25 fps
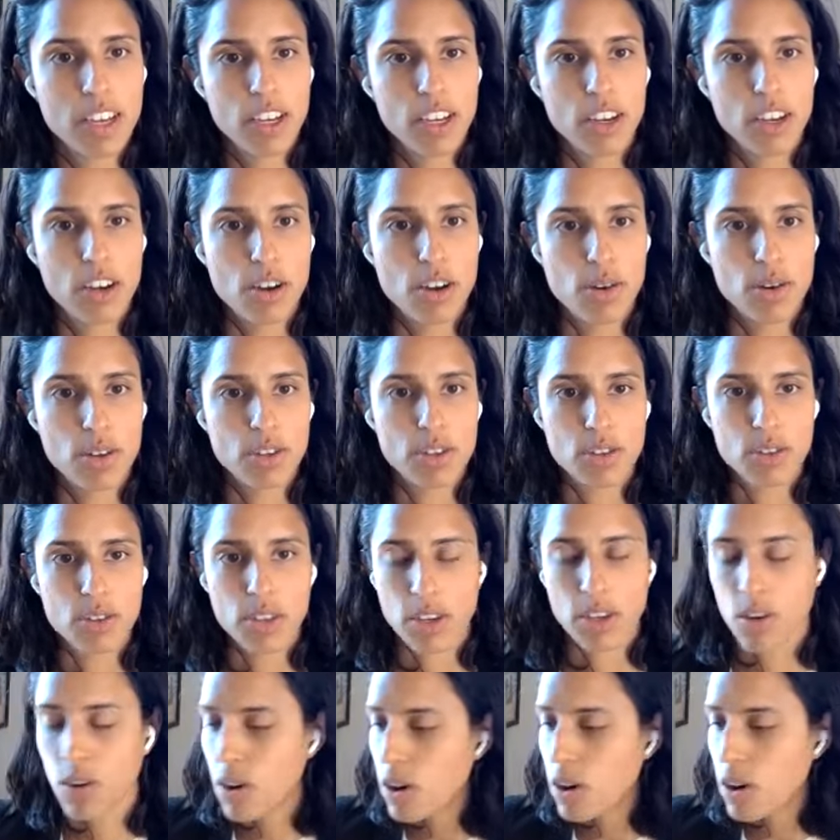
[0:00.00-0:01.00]
you know and so
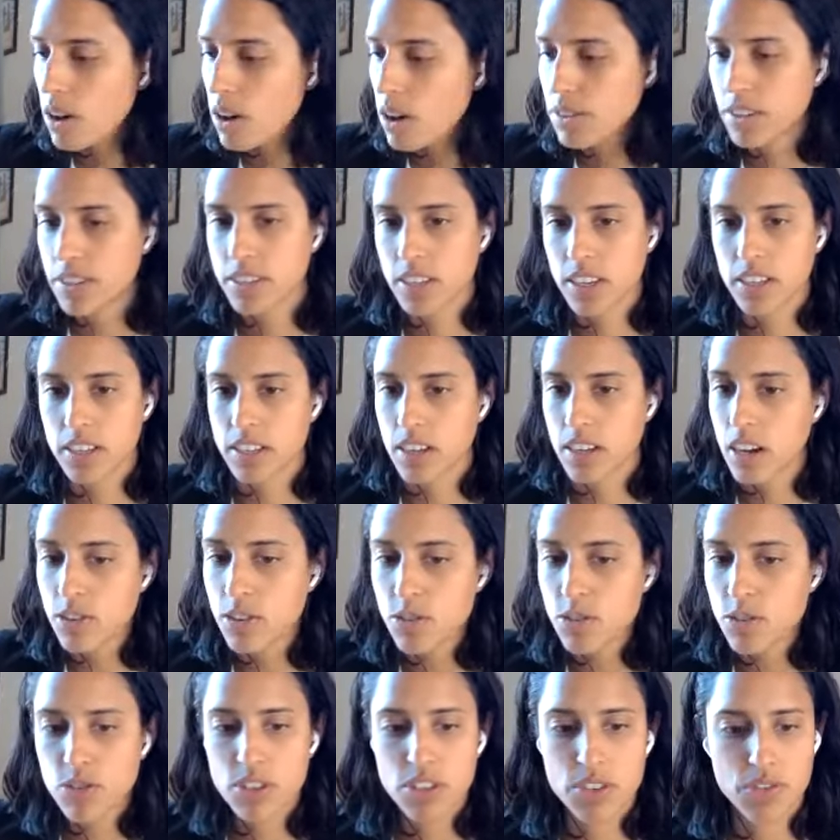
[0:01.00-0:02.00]
like all these kids
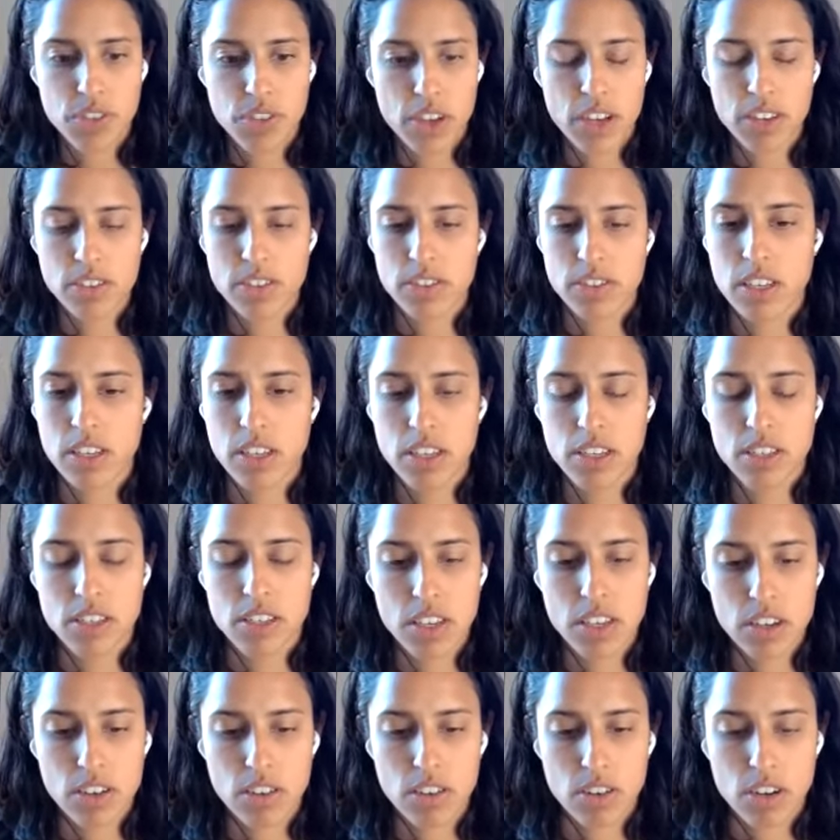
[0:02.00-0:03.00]
hundreds of thousands of kids a
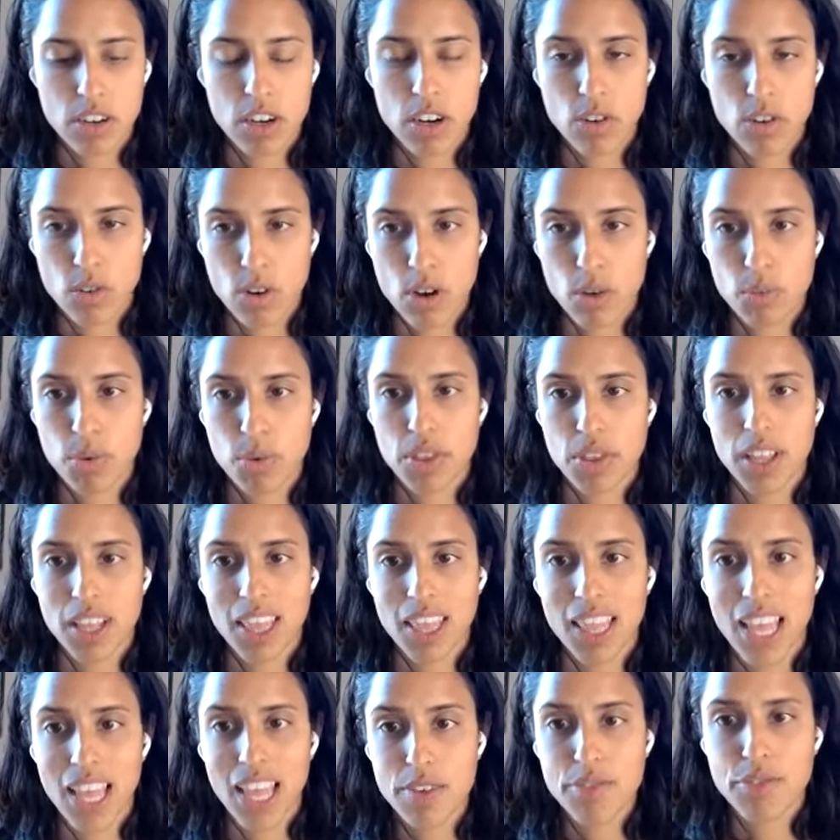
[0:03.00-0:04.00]
year are going to grow up with a
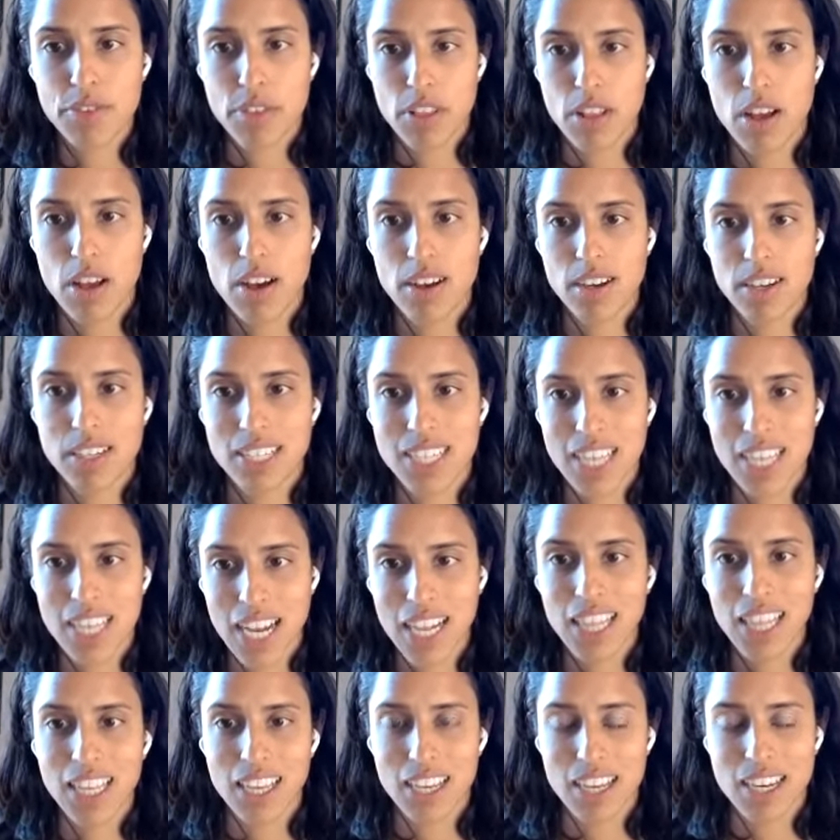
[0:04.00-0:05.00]
lifelong
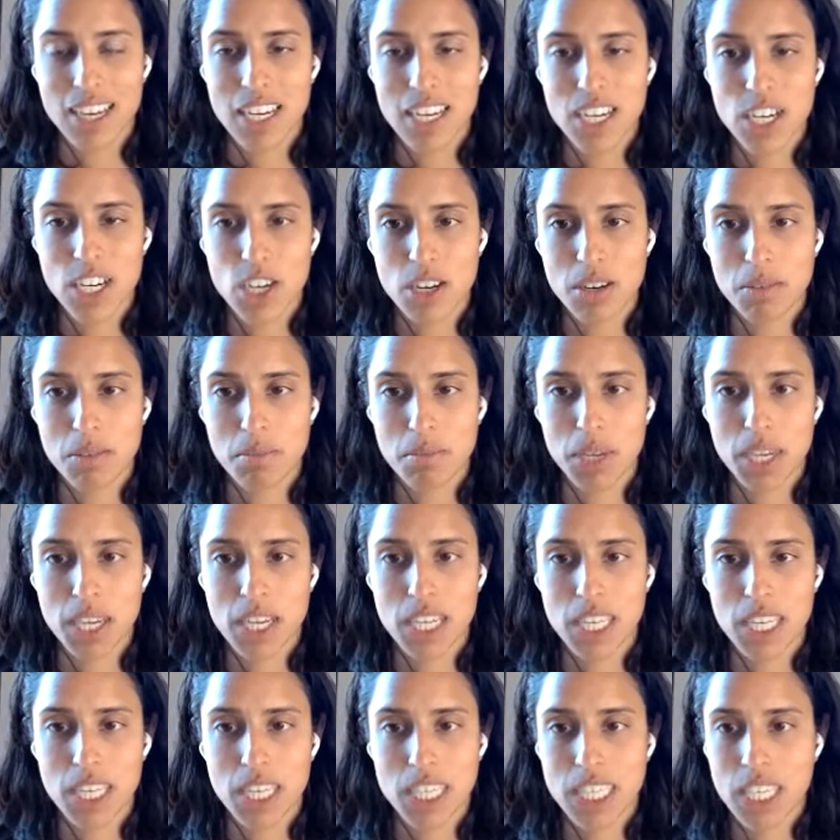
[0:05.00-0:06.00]
deadly condition
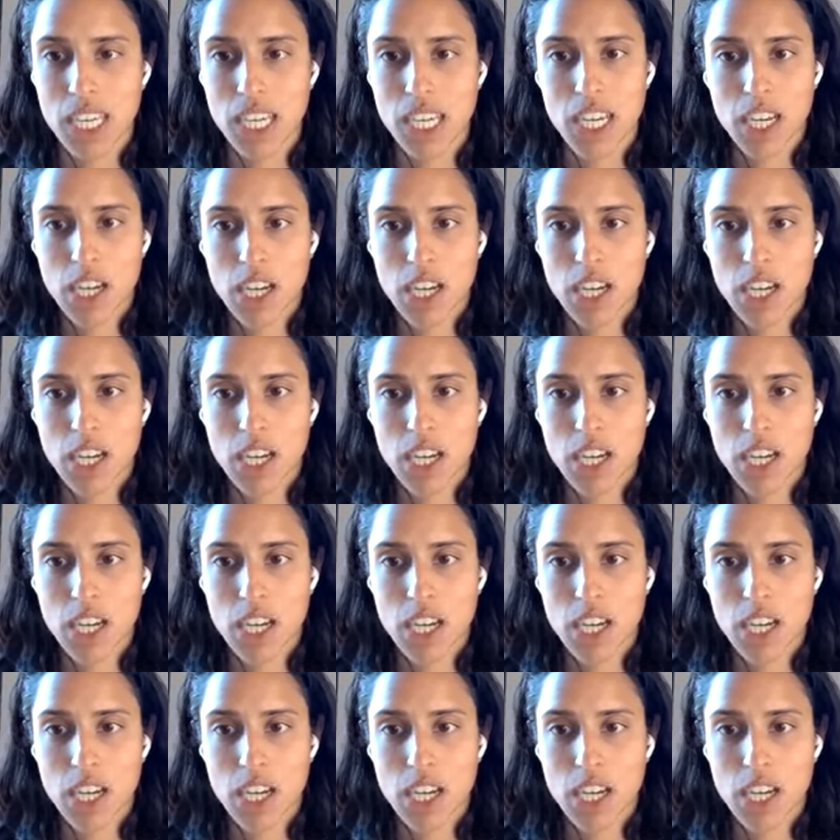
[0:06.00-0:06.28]
because